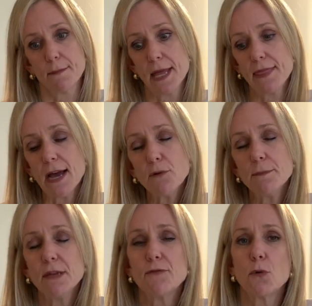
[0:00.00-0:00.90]
and that would
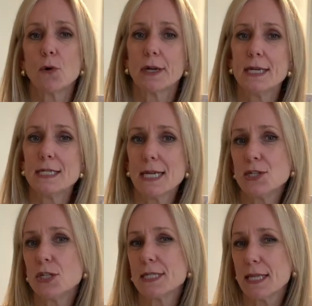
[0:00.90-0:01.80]
be for
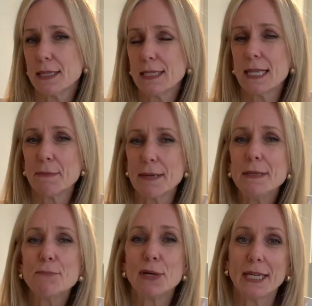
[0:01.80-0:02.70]
organizations that think they might be
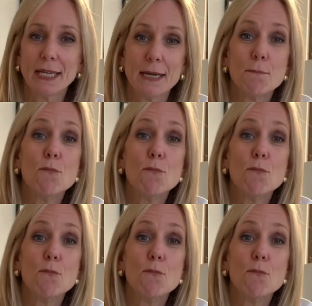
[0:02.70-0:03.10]
bringing in